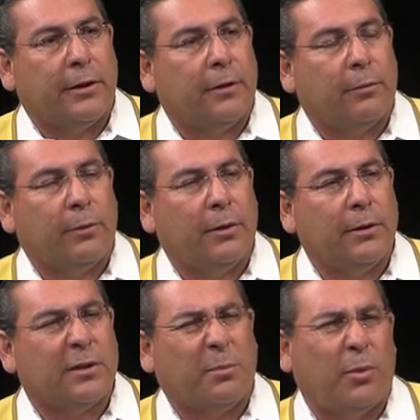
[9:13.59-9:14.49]
there to really
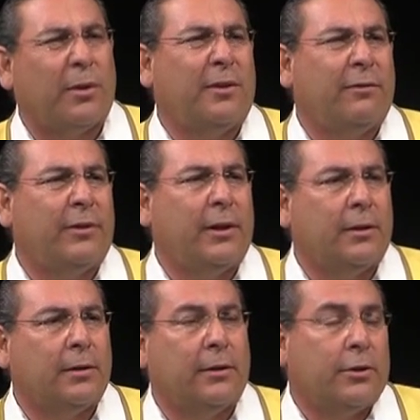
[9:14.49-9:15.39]
support the
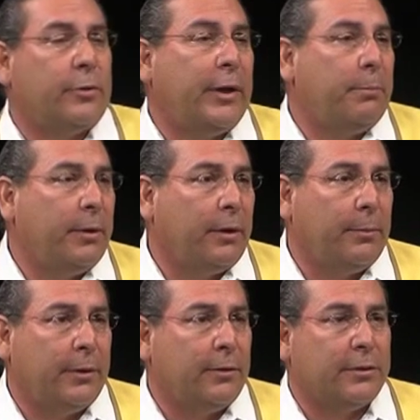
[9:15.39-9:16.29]
event. Uh, this year we had Billy
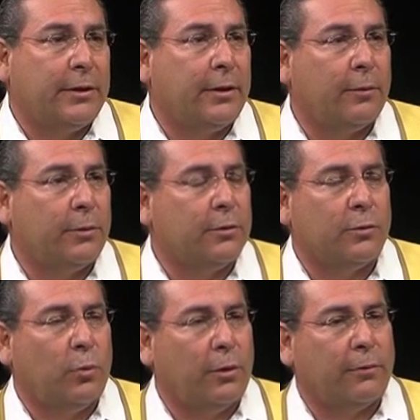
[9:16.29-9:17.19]
Mills there, which was
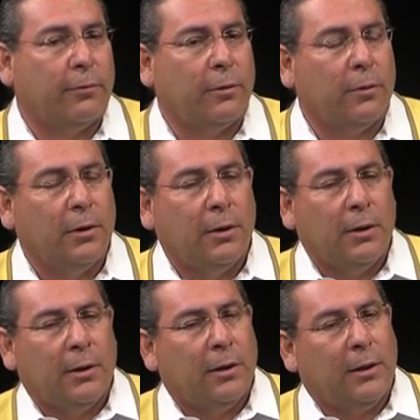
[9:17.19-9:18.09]
wonderful.
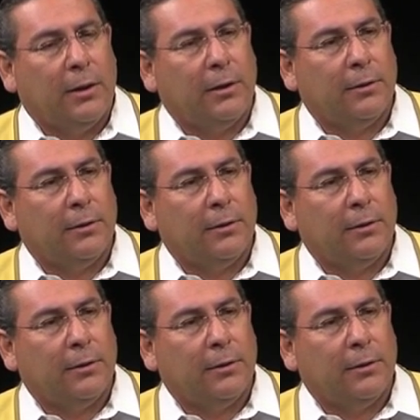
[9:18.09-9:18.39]
I got to